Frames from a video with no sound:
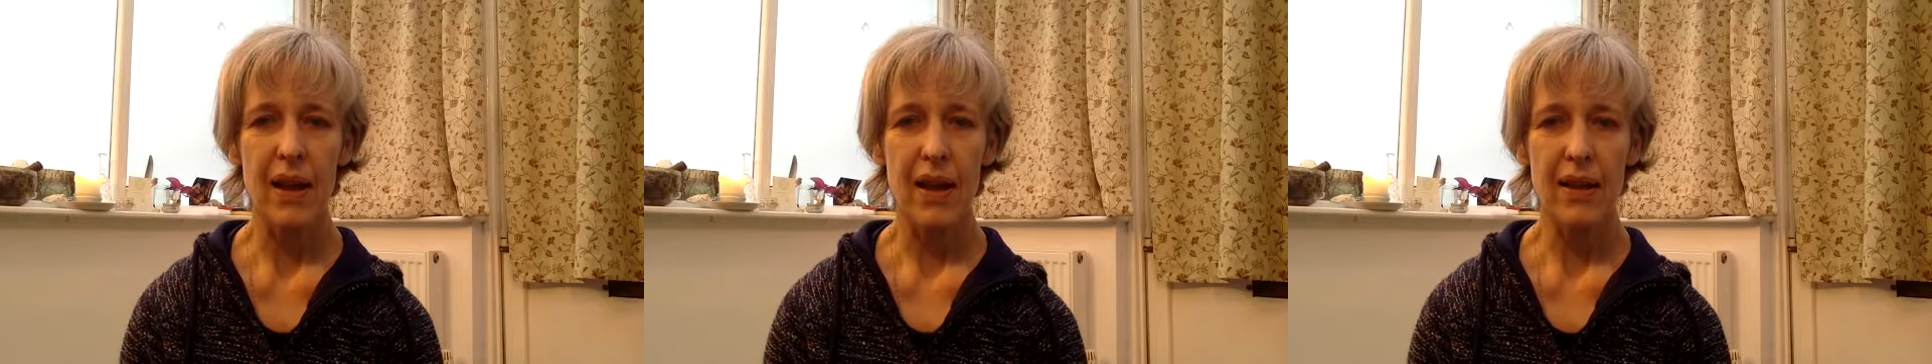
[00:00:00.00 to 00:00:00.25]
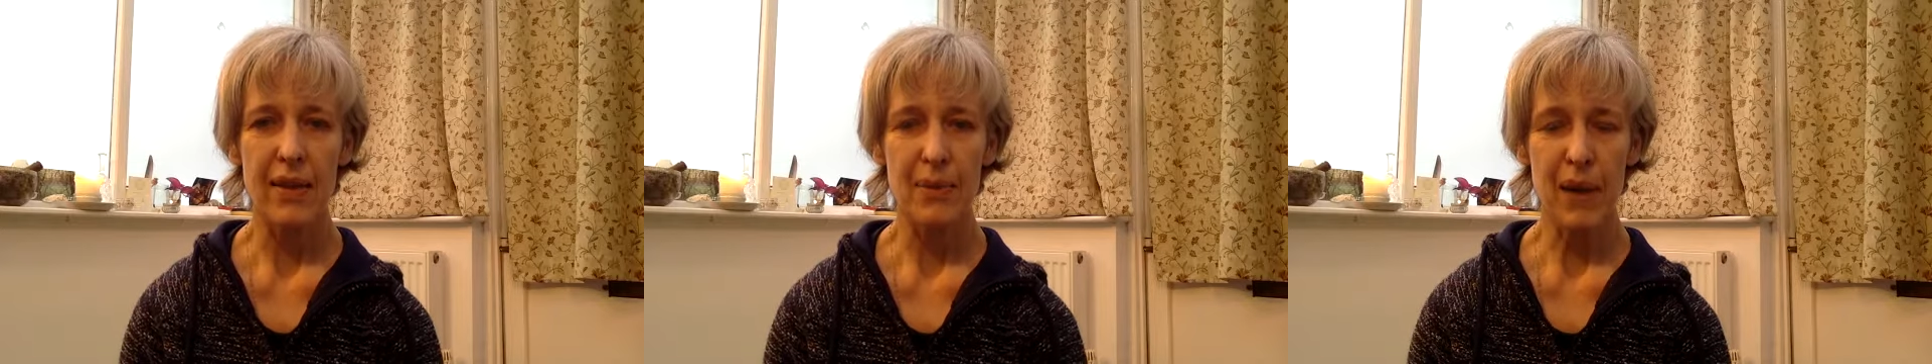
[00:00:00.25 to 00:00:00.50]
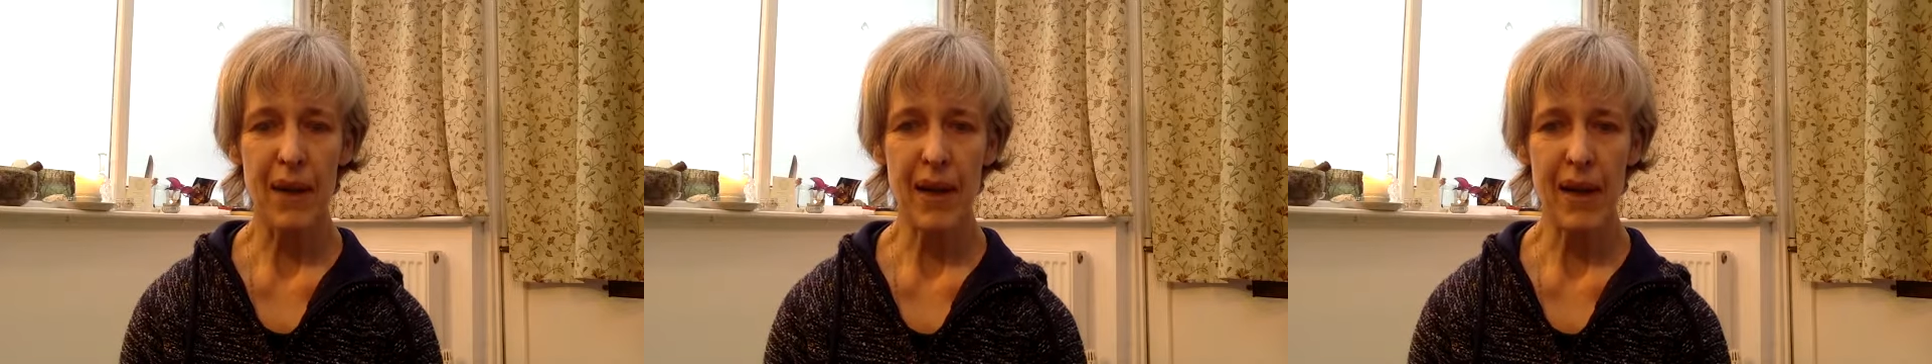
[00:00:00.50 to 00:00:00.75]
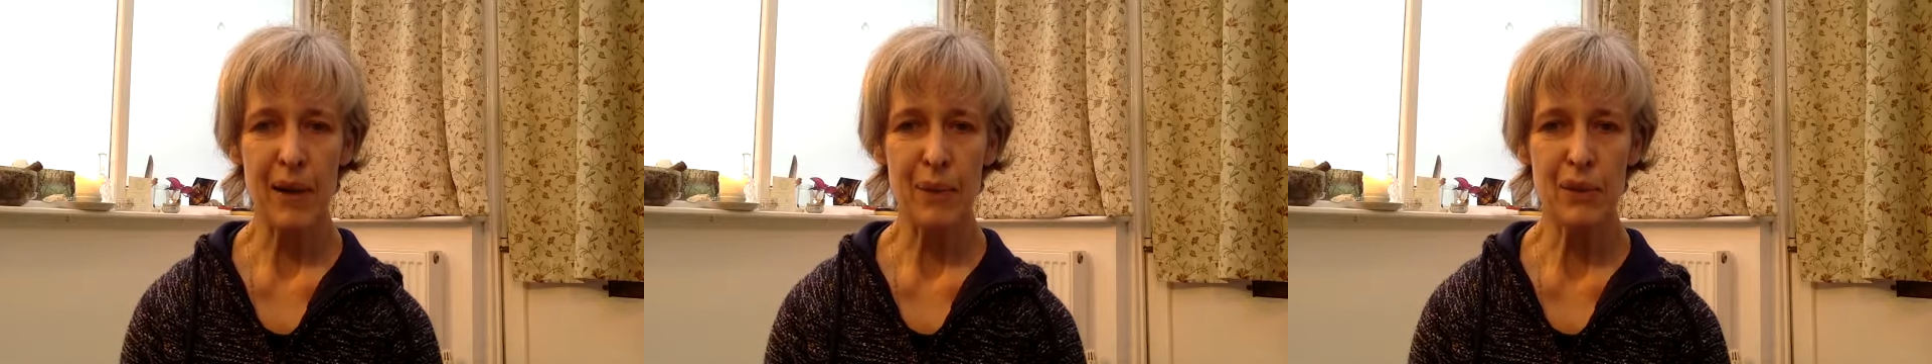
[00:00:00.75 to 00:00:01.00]
And it might
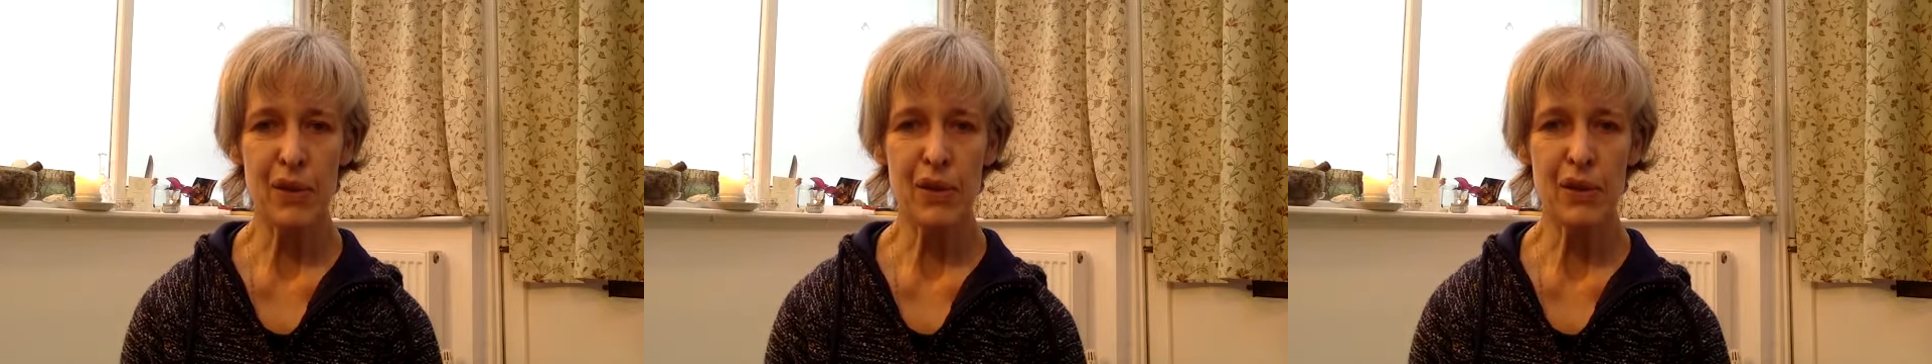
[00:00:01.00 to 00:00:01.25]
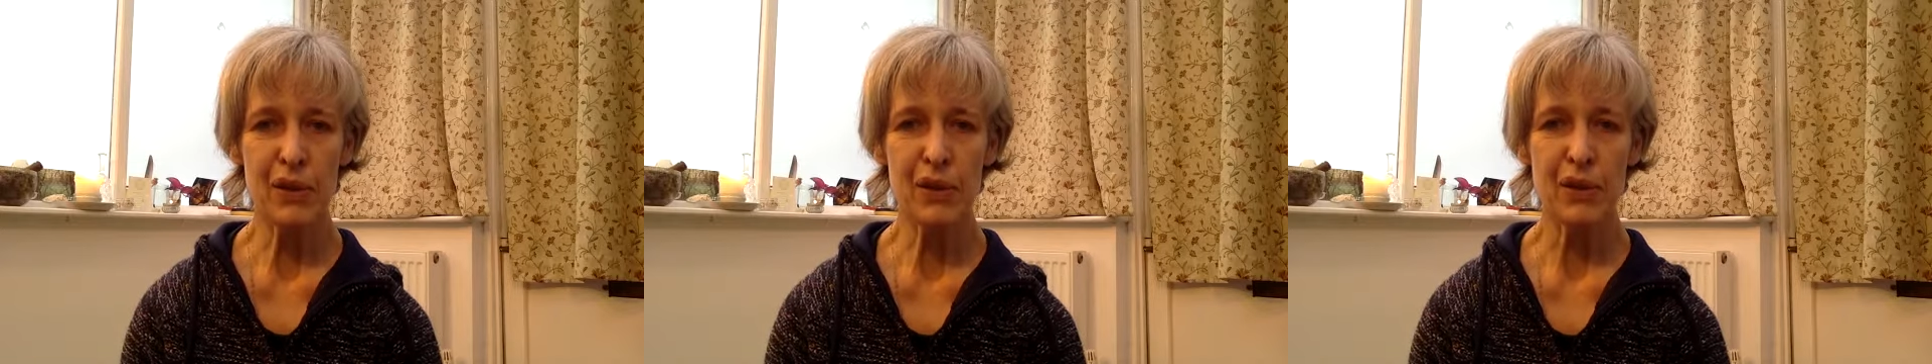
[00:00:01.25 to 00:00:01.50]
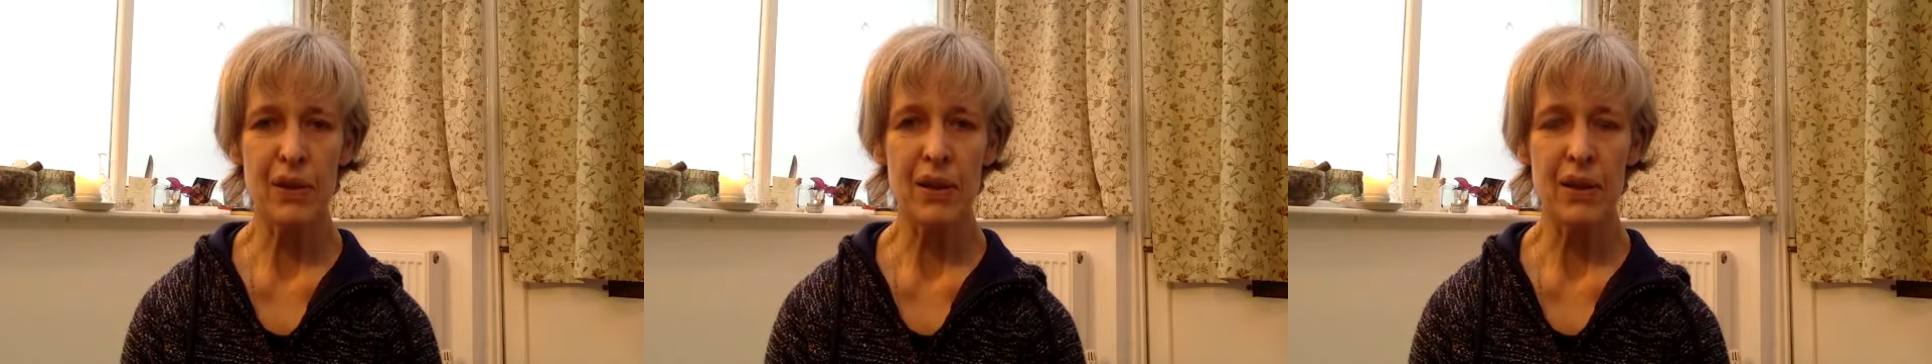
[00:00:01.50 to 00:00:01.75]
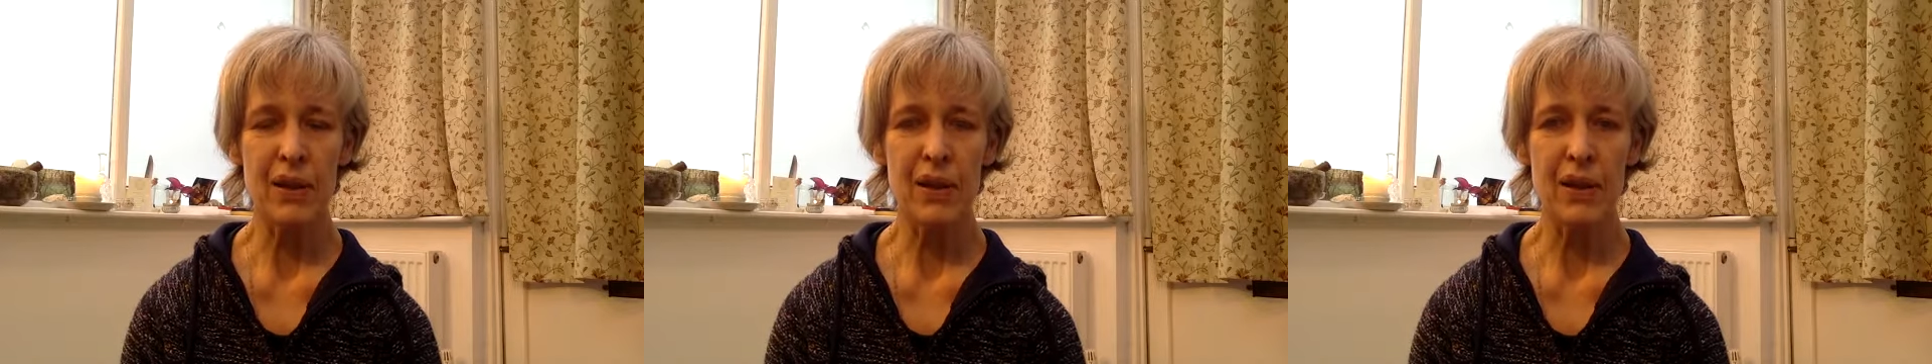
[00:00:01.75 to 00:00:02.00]
help to do
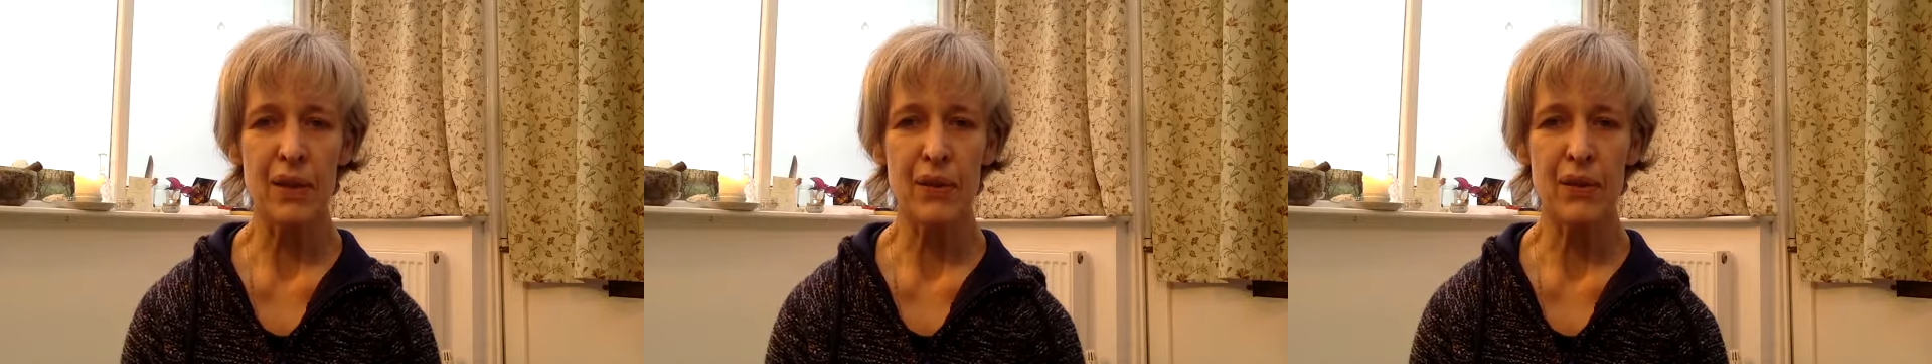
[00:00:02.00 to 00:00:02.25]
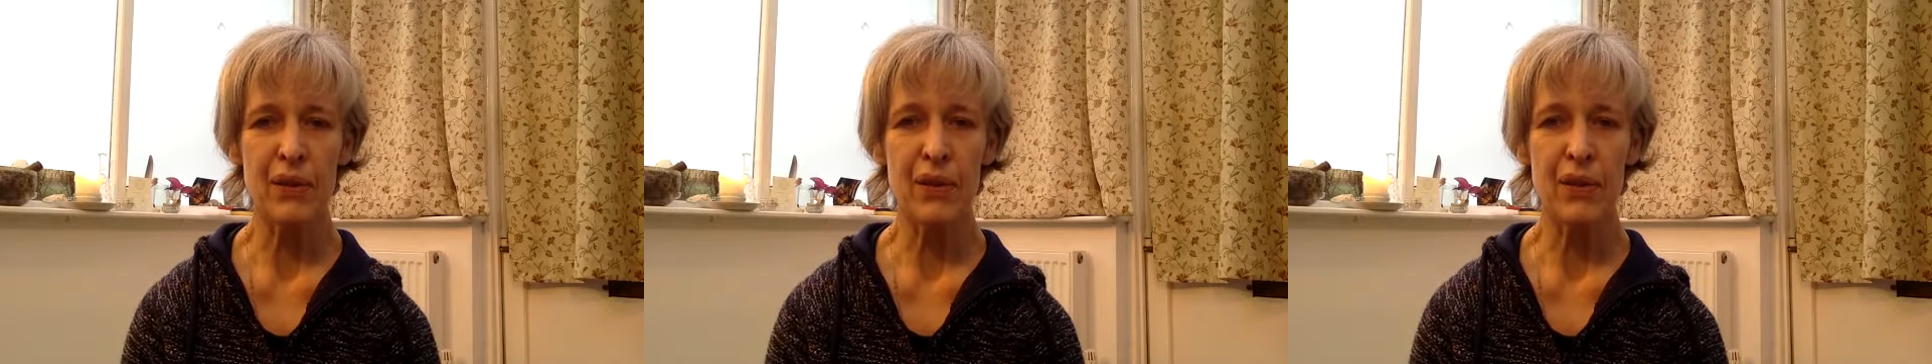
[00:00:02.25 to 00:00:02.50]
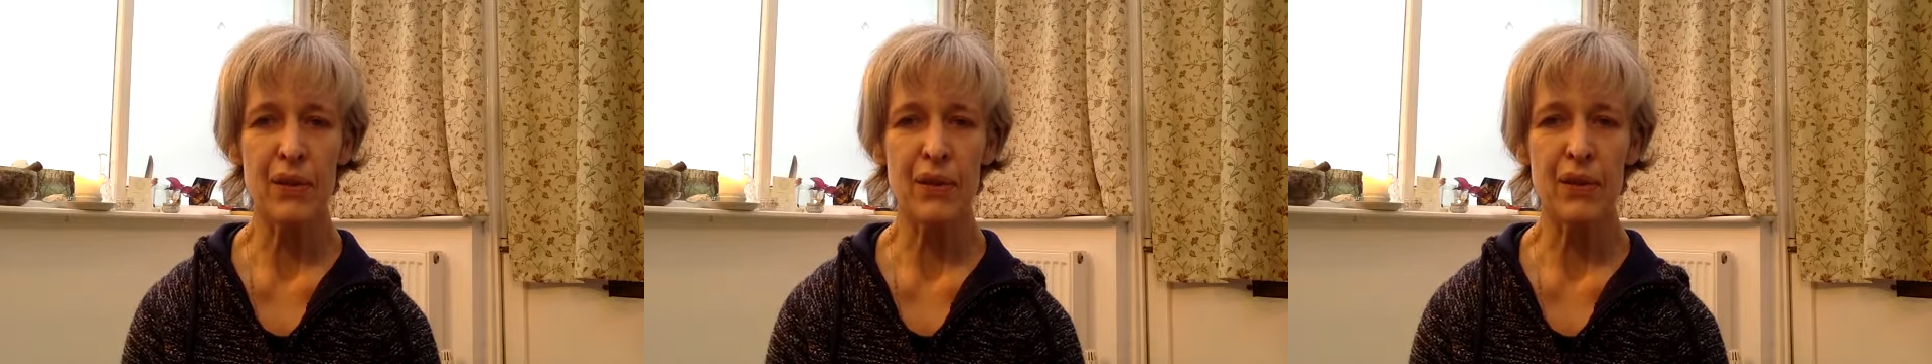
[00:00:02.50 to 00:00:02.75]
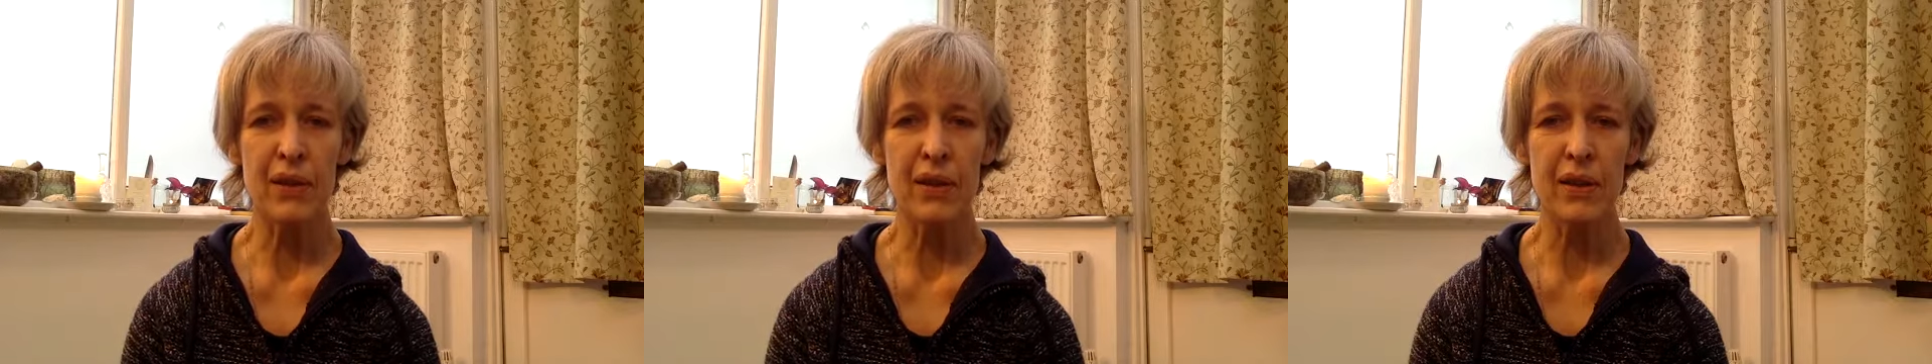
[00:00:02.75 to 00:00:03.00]
a
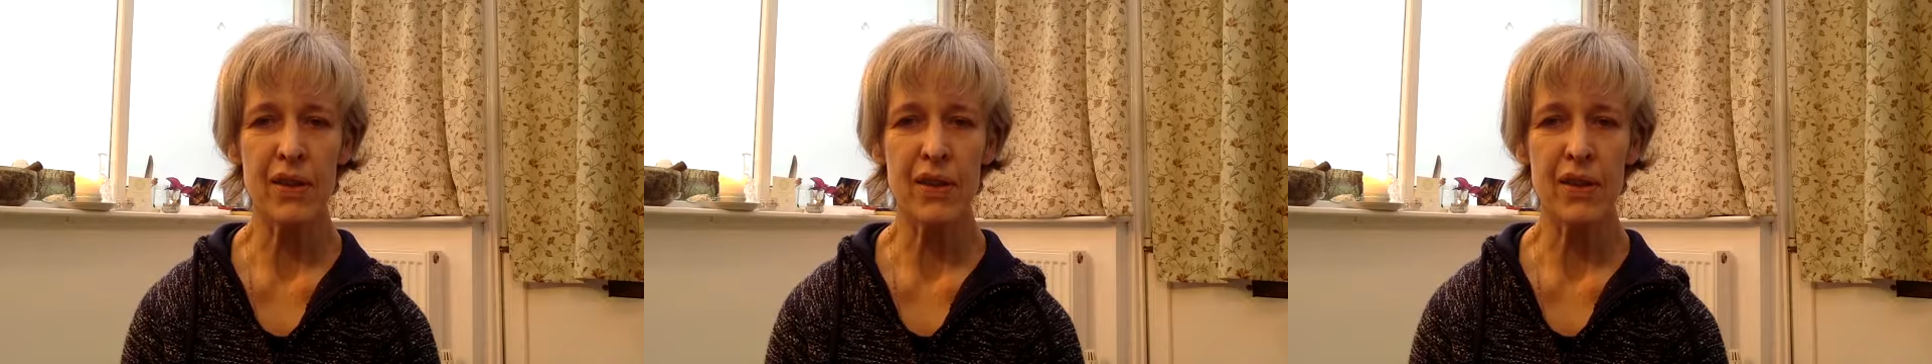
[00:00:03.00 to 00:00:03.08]
few